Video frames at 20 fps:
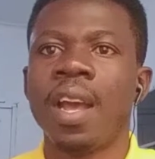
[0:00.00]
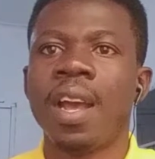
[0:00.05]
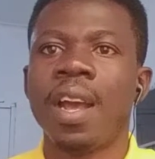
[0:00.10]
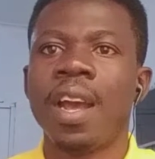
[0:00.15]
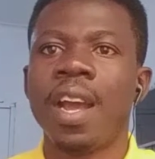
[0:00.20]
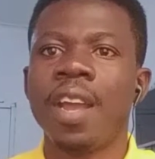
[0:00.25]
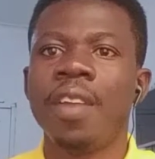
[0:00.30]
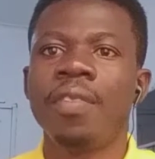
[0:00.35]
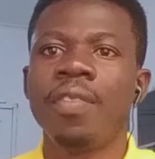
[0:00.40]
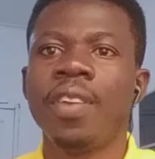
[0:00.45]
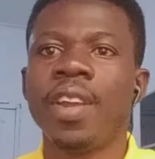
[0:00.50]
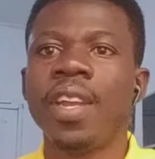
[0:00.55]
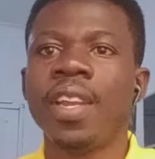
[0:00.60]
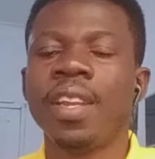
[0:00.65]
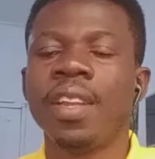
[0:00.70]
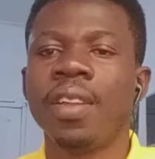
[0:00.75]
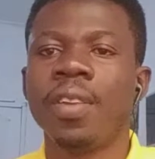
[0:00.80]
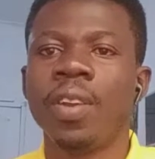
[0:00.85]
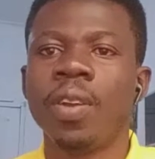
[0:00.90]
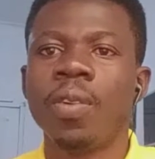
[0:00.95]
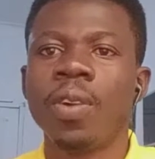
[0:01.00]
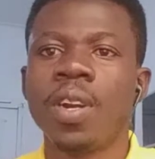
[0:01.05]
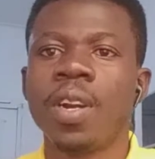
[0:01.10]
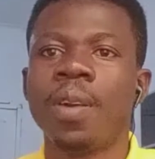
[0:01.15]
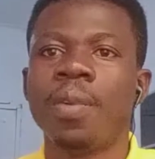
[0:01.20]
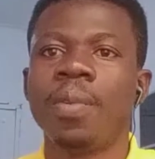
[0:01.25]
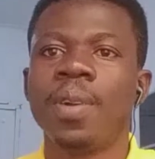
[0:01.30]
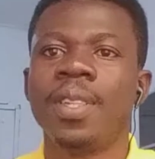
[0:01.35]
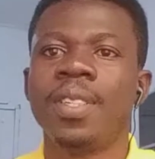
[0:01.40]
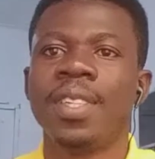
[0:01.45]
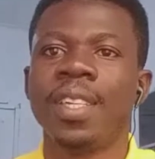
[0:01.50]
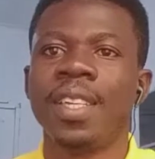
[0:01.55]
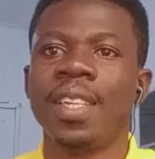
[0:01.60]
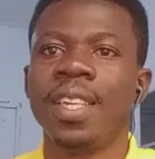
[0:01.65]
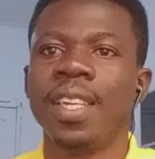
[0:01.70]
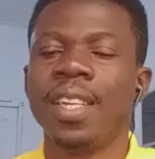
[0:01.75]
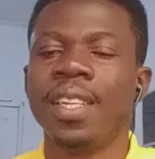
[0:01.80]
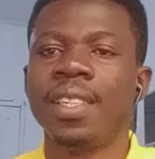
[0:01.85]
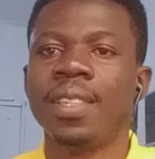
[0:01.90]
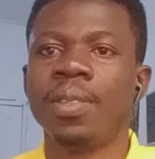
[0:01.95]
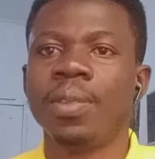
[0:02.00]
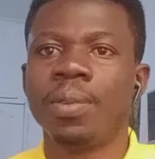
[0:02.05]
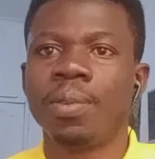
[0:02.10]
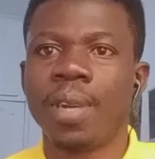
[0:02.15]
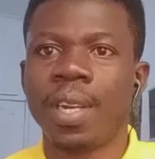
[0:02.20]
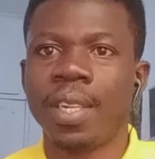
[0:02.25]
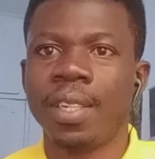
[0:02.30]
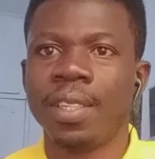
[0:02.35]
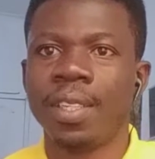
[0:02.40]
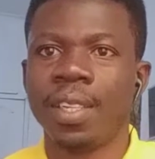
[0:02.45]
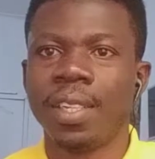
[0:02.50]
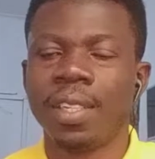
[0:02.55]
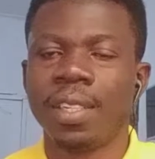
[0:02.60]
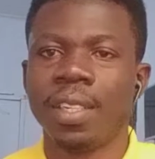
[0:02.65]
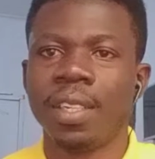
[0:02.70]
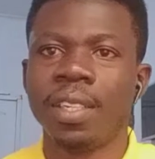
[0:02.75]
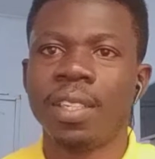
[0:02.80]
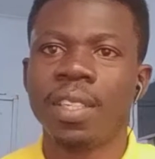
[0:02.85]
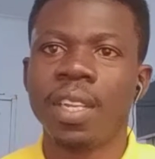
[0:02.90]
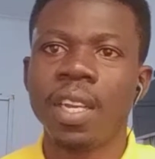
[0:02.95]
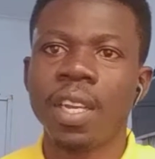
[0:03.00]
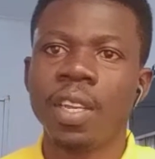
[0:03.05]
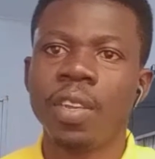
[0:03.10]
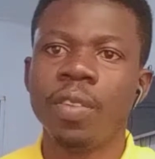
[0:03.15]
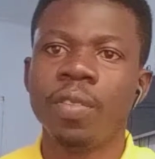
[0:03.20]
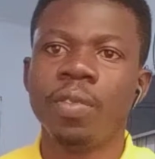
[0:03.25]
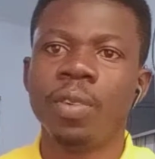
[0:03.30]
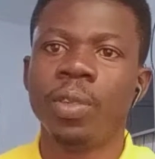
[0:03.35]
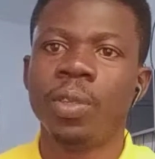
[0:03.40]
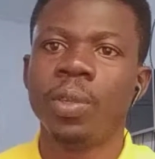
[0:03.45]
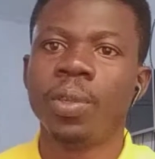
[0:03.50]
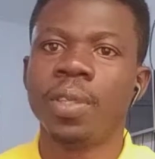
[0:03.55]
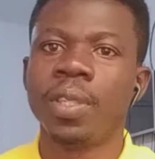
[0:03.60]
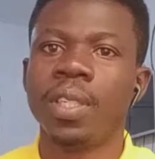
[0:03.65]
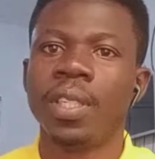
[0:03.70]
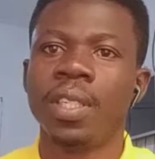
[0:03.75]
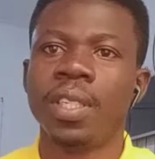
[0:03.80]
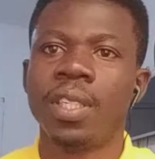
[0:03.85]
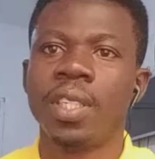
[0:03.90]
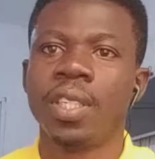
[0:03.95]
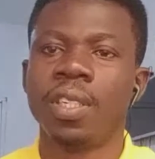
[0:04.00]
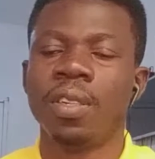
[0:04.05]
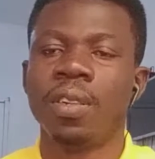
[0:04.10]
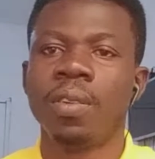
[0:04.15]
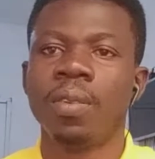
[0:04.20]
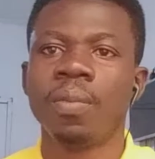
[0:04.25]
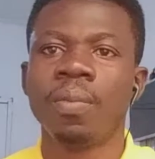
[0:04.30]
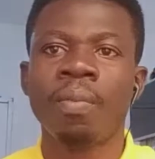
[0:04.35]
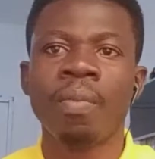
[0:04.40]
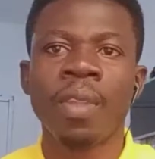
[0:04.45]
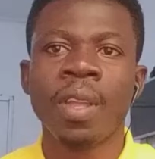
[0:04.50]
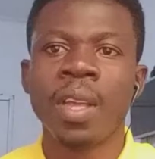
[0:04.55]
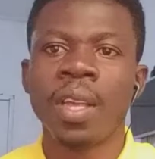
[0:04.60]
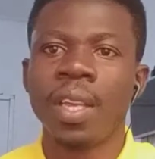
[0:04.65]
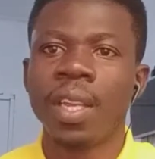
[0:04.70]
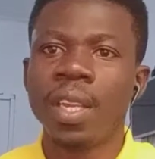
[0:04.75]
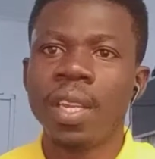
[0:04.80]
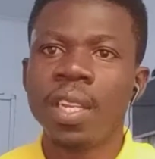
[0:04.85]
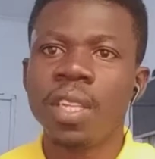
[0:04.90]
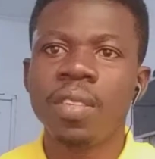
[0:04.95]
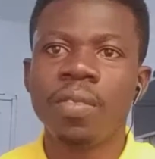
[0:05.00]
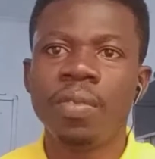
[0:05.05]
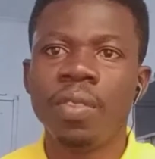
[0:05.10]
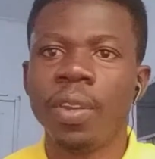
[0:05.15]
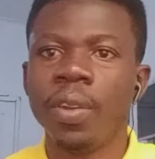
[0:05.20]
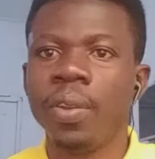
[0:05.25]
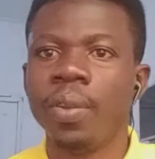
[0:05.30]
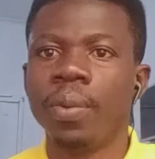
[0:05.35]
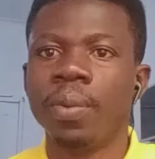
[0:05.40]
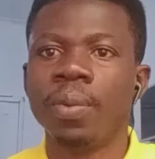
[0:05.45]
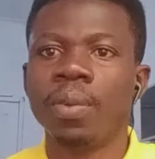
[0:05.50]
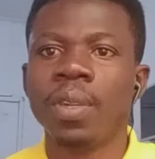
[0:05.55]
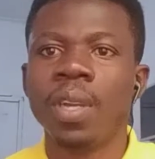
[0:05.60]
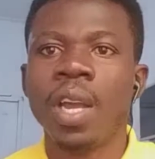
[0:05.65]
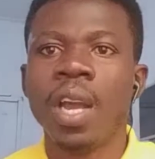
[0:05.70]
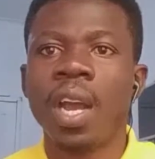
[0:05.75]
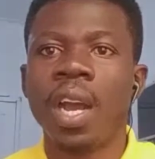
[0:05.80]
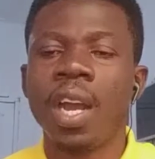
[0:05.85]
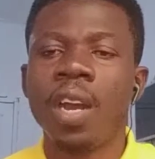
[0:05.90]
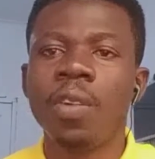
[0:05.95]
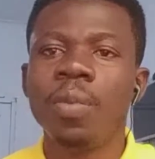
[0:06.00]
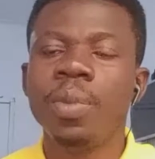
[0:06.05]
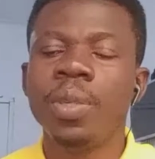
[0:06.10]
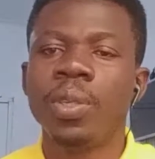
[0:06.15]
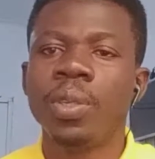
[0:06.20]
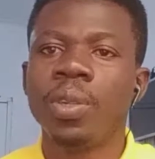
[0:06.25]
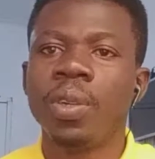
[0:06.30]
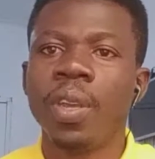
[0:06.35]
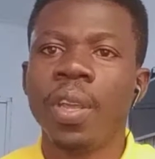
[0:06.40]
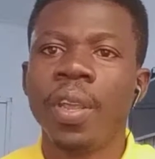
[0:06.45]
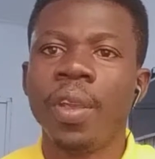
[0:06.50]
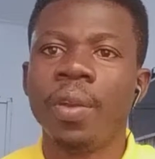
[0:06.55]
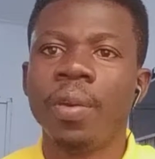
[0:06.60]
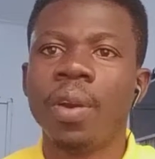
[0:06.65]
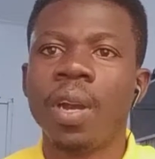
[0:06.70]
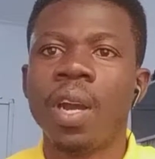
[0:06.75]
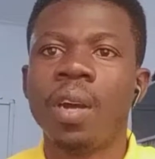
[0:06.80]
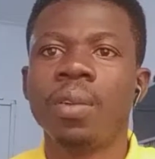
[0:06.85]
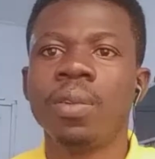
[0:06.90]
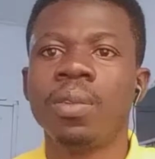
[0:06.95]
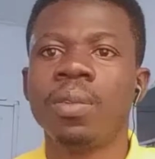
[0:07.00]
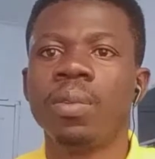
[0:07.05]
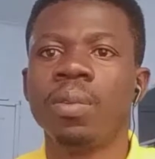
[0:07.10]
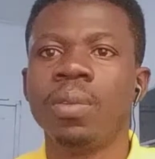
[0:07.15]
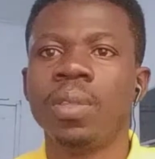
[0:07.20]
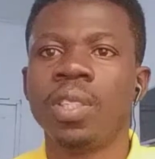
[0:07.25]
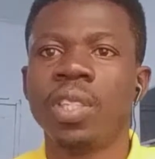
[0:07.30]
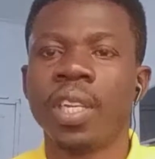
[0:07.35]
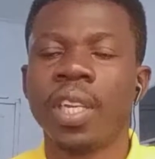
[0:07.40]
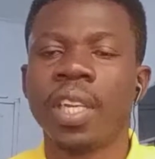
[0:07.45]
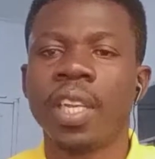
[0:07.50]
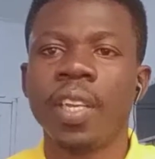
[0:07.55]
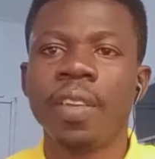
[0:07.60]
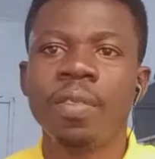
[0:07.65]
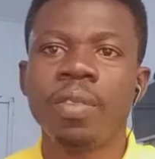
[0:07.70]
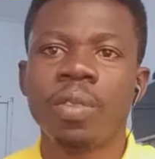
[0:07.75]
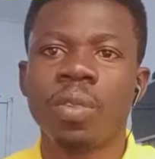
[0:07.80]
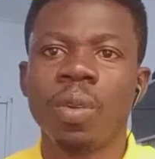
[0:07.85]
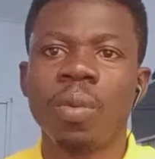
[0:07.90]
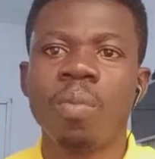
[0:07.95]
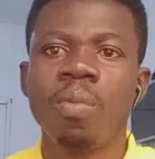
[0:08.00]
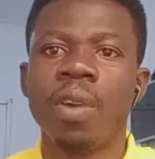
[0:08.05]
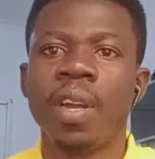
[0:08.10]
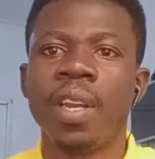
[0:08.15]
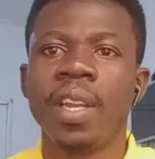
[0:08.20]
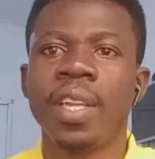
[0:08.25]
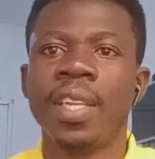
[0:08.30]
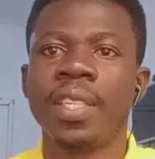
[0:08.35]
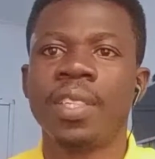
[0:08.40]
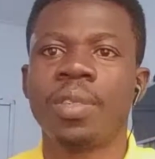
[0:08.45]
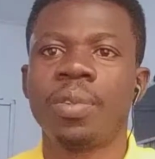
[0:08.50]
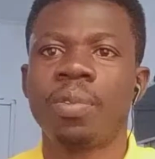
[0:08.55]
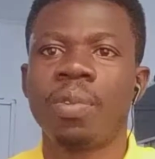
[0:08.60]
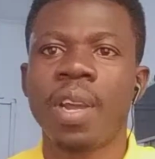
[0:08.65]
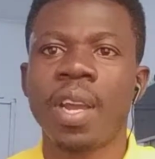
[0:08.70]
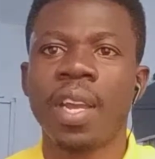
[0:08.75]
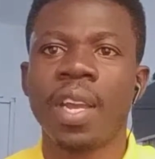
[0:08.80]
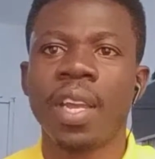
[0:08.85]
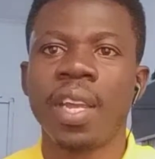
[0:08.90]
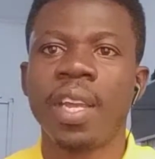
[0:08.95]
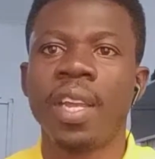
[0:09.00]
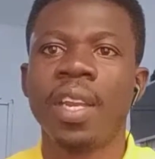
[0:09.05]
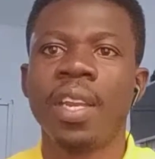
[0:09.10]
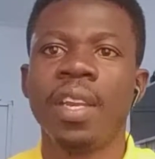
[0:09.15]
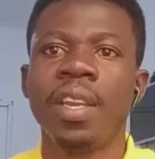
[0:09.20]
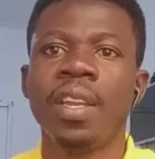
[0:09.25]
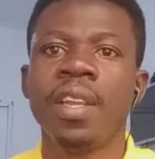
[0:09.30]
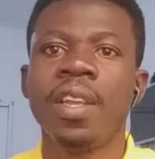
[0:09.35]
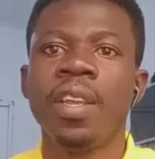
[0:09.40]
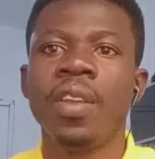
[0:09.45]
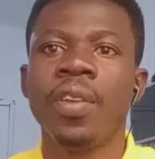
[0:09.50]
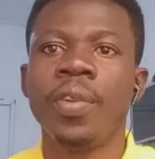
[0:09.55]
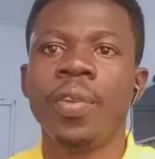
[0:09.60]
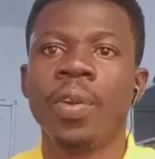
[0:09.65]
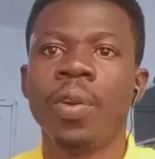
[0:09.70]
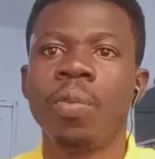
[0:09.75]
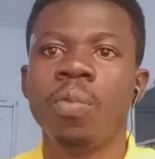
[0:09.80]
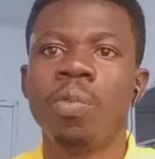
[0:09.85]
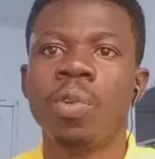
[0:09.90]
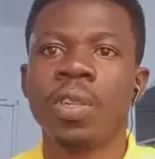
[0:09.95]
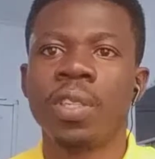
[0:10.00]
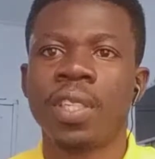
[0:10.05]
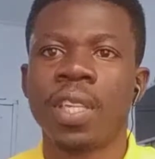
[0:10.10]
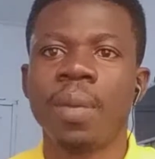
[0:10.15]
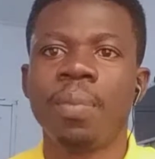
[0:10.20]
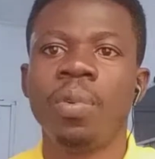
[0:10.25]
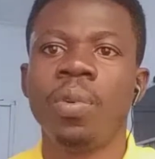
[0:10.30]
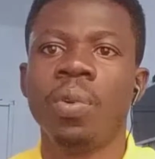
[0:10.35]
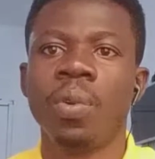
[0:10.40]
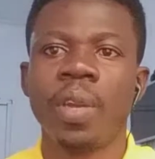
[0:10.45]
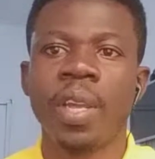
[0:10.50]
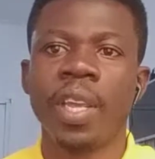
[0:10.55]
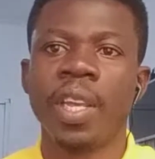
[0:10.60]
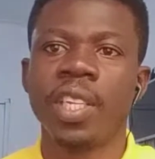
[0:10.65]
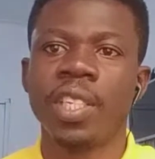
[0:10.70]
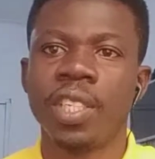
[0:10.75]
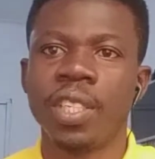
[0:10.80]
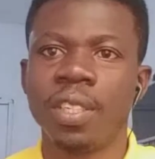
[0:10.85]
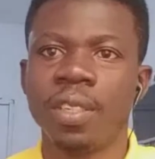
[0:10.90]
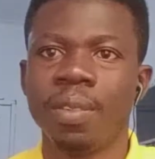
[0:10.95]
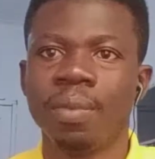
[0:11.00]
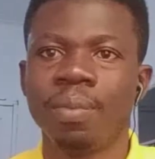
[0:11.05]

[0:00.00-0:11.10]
Hi friend, you're welcome once again to iTech and thank you for choosing this channel. In this video, I'll be showing you how to check if someone is tracking your WhatsApp location.